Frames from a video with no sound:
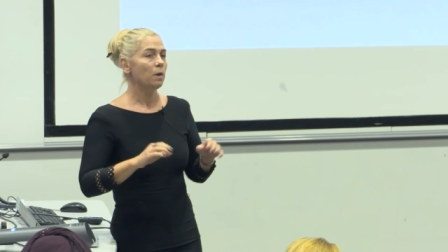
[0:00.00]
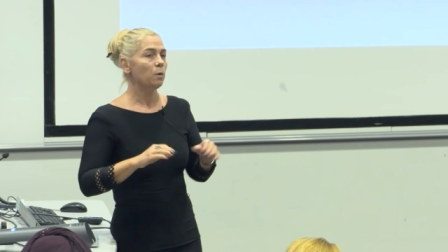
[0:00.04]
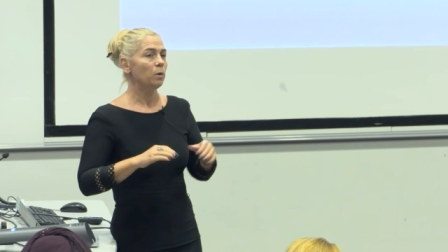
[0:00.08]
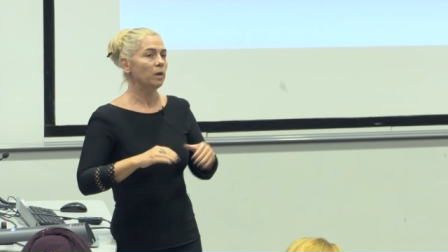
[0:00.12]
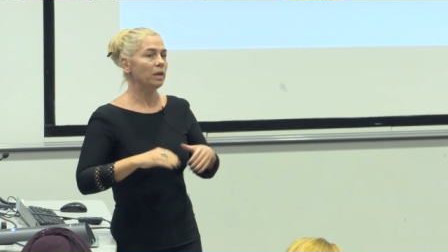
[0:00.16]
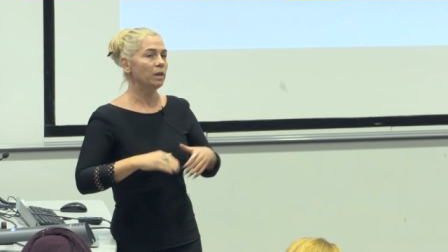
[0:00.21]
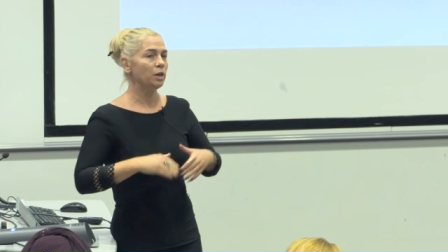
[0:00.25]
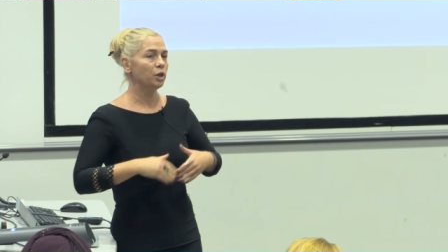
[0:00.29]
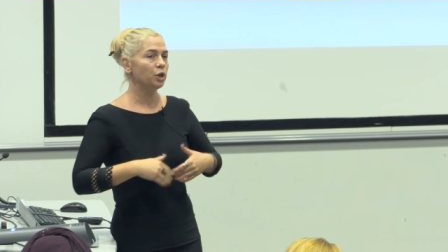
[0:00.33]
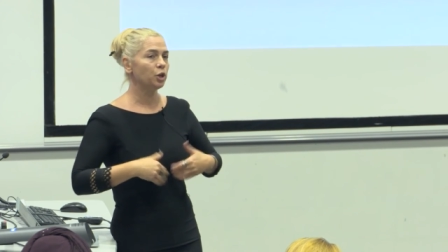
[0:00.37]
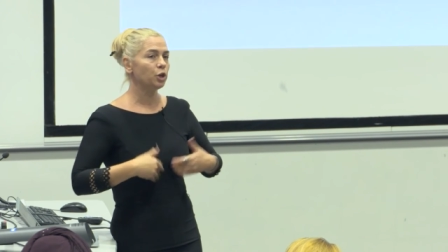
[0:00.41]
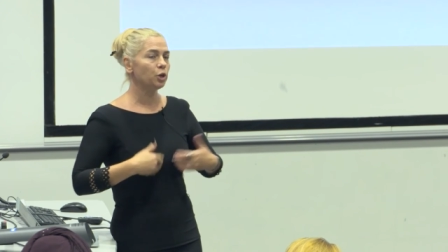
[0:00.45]

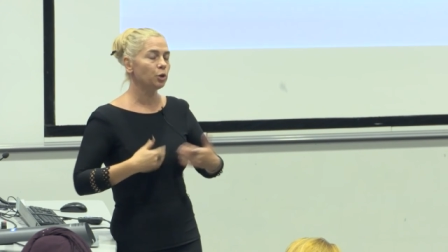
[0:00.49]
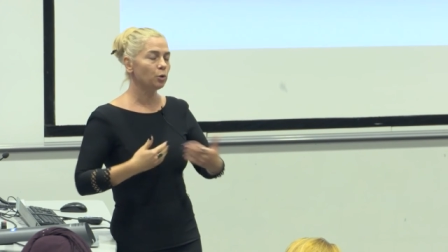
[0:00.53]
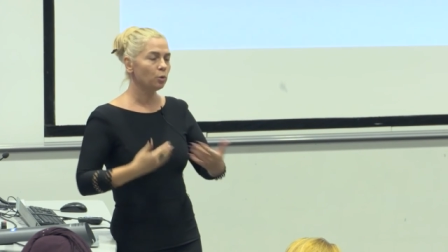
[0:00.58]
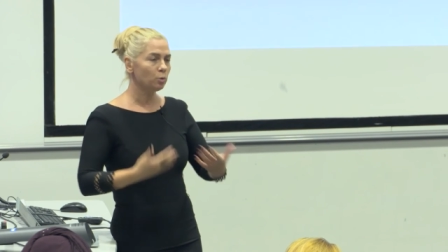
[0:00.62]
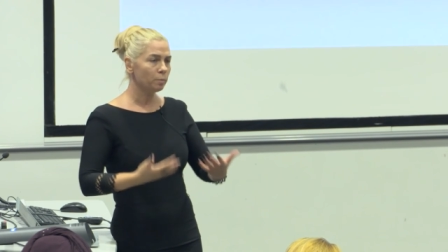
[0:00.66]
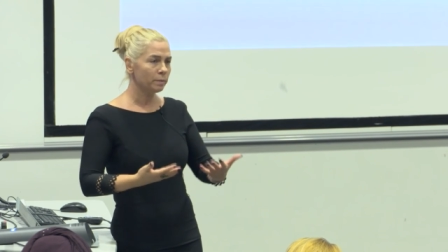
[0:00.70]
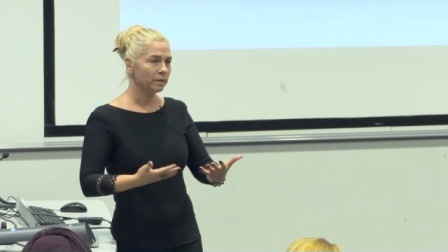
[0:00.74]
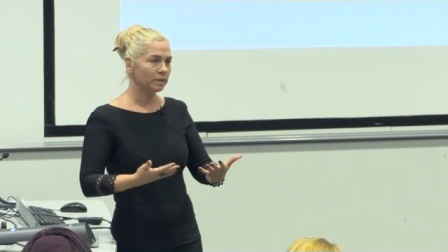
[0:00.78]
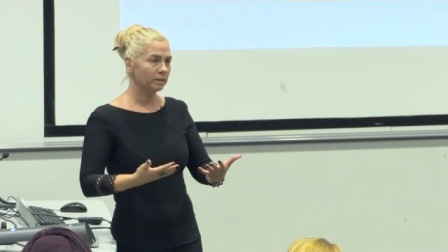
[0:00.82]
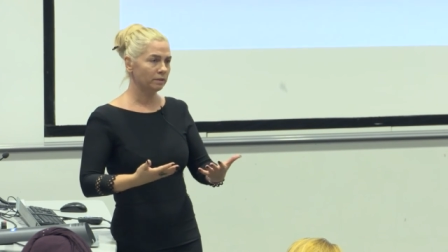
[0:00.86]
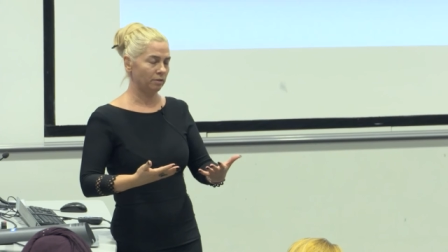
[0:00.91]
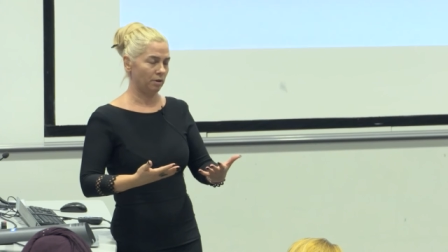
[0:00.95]
in
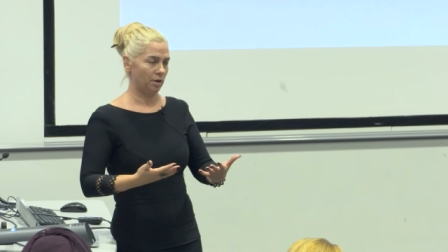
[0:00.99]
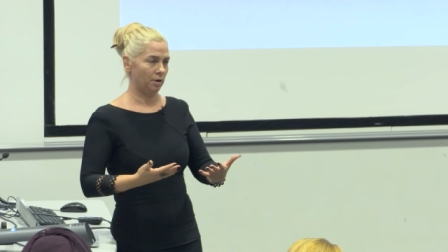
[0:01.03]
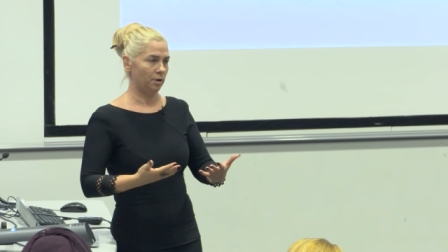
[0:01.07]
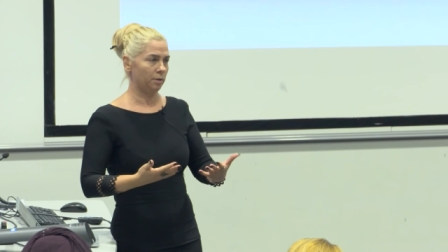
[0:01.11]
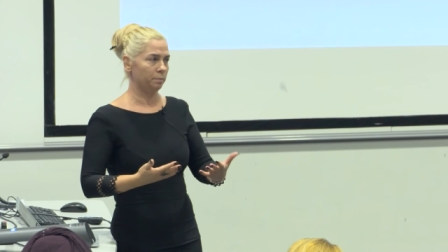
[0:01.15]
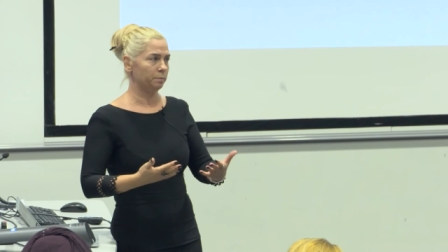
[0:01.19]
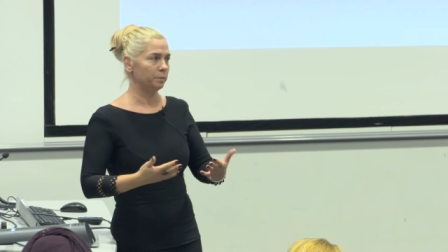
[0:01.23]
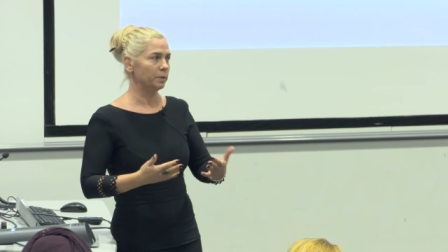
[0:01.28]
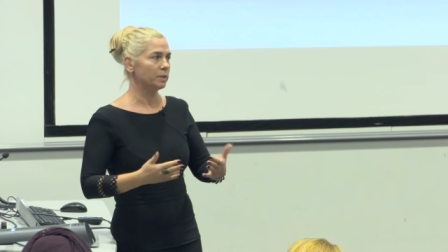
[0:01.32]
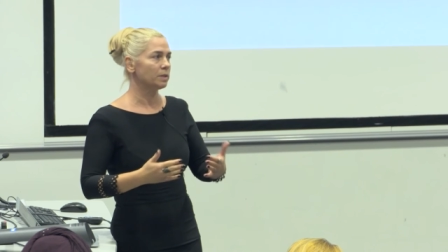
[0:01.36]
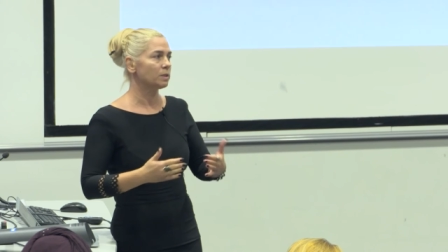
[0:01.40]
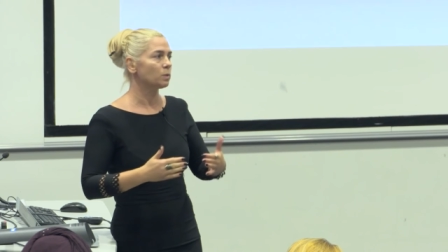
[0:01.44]
human
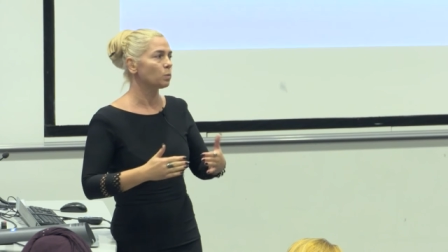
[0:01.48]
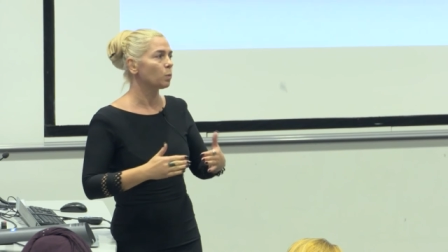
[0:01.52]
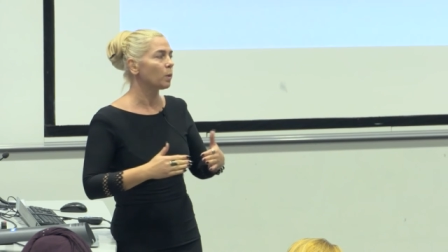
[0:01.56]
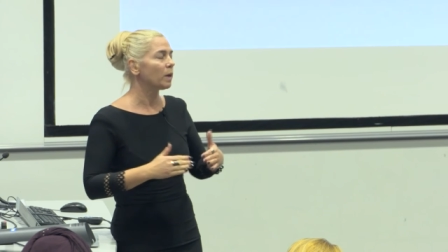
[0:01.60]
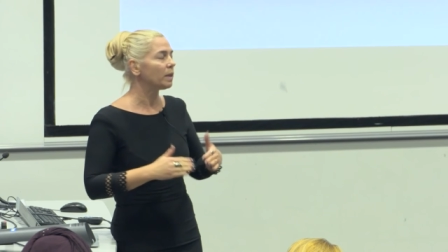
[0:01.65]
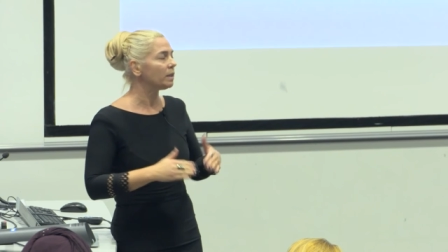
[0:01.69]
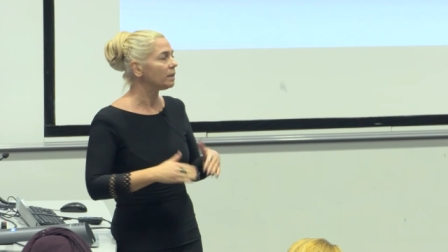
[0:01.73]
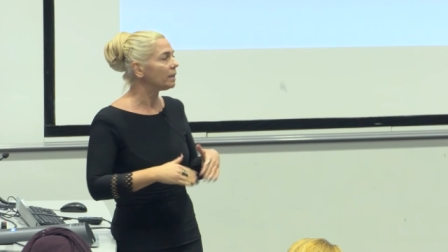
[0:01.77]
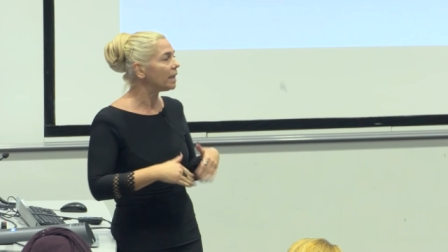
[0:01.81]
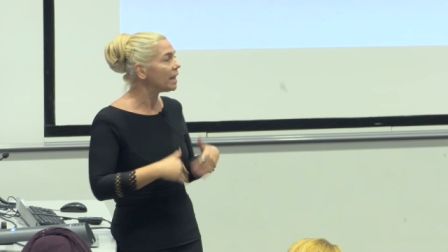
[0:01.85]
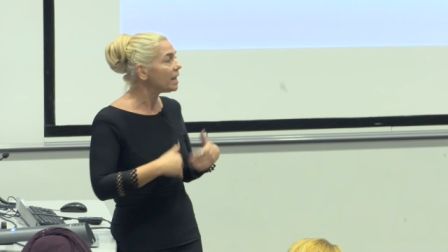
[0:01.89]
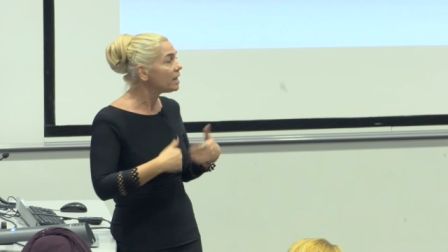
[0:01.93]
therapists,
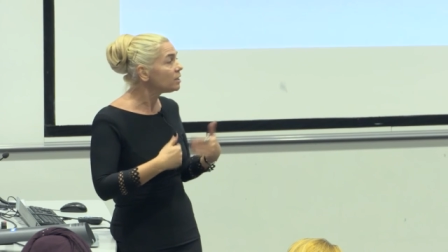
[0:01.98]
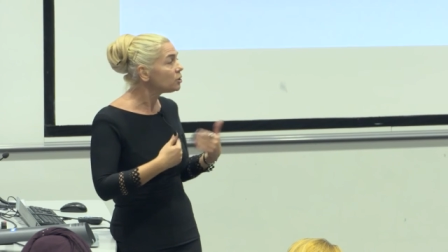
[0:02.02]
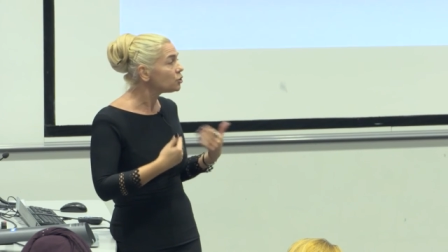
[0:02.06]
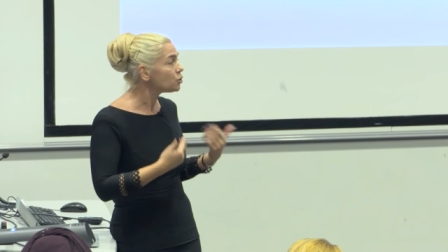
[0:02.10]
when they